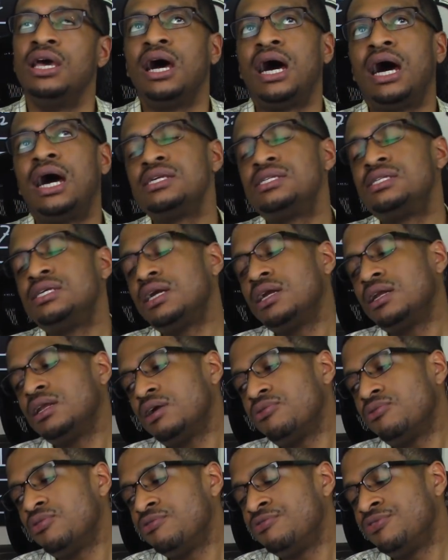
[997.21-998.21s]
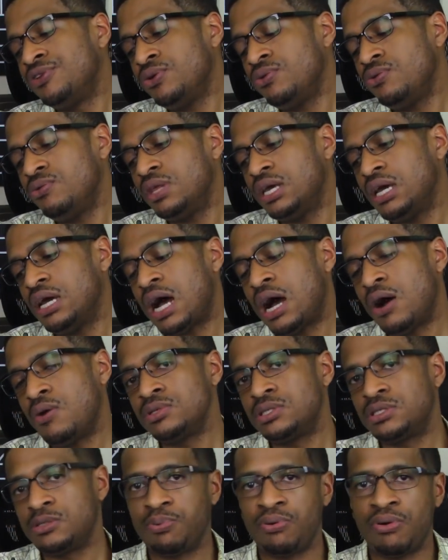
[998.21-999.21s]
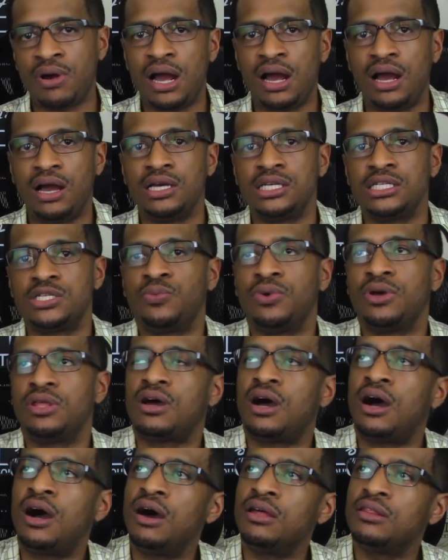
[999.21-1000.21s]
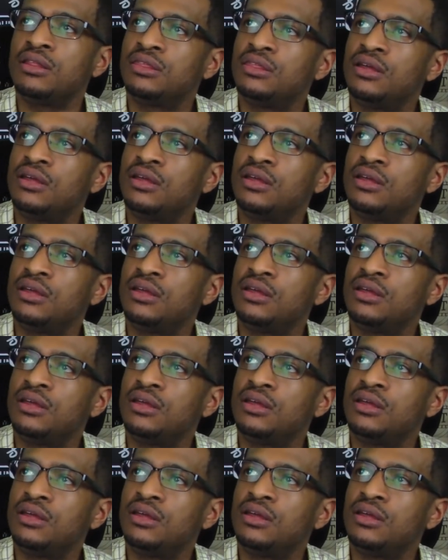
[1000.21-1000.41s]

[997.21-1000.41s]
I said in that review that I was surprised with all the